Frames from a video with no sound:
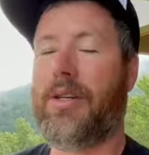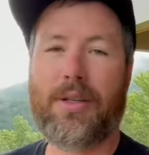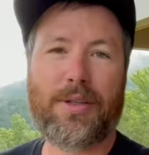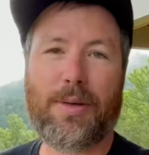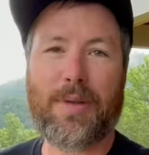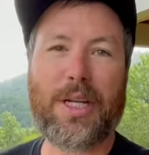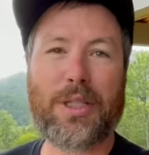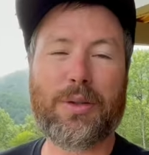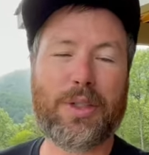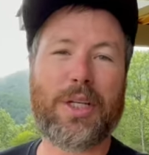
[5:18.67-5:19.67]
Something
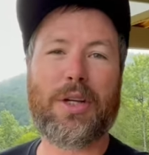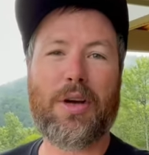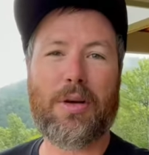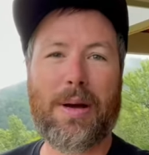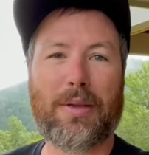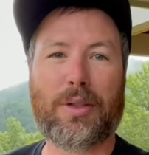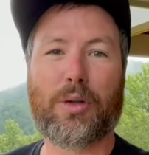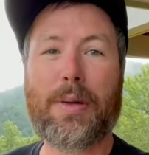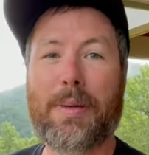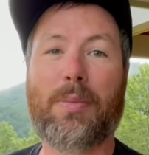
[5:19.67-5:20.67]
interesting to note about the
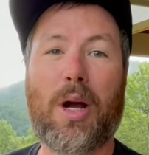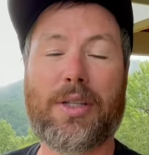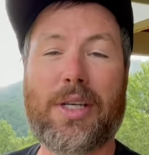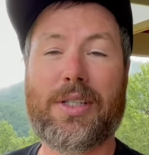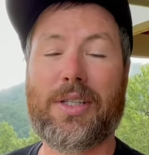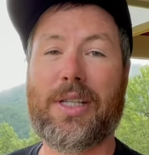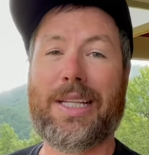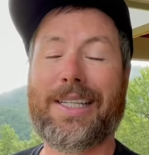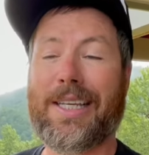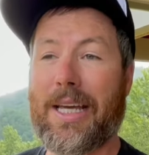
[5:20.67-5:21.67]
treatment process is
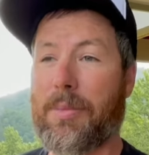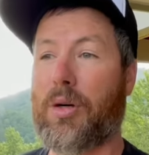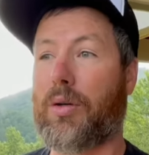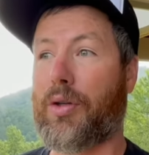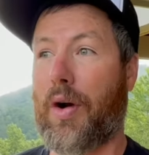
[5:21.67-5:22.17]
that the chemicals are